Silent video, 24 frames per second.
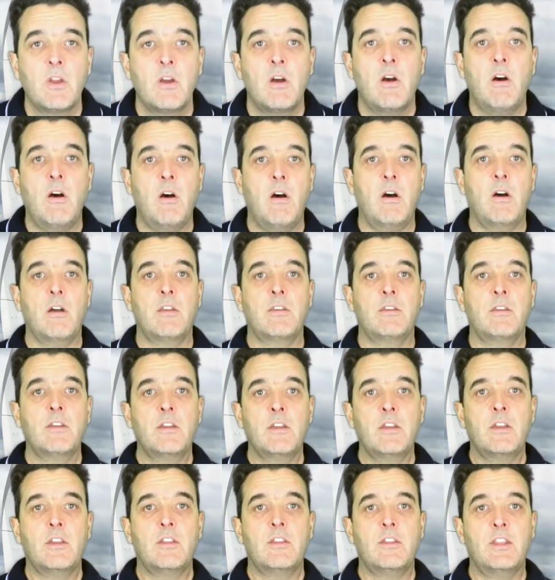on
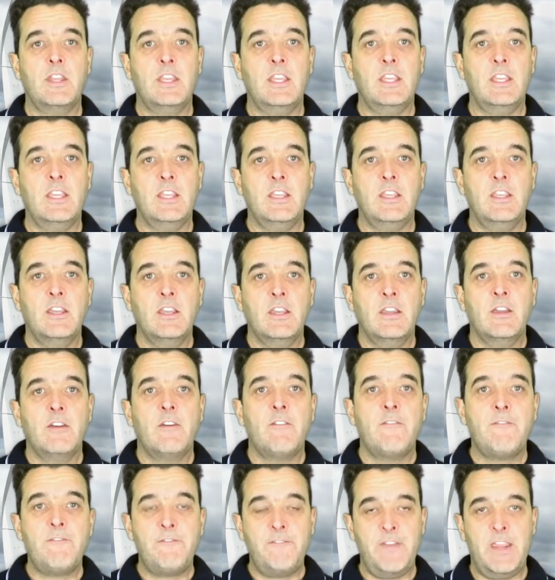the
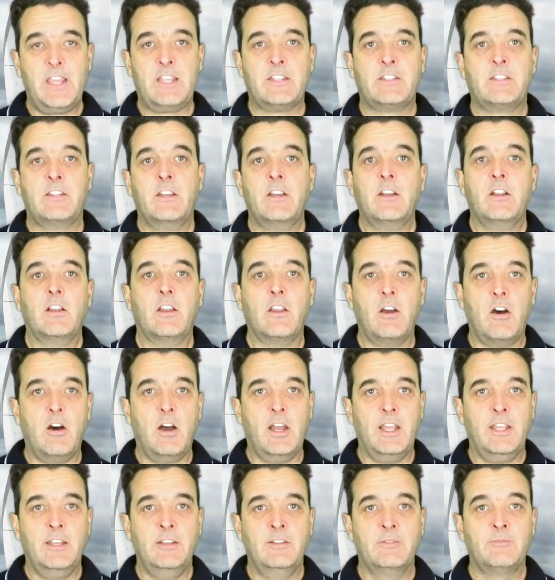fixed
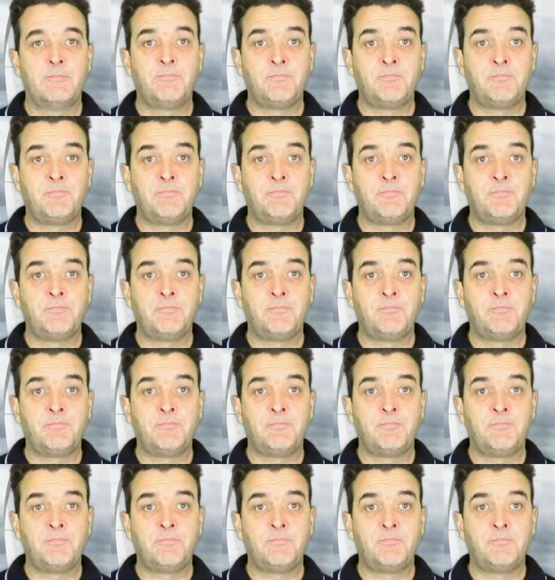line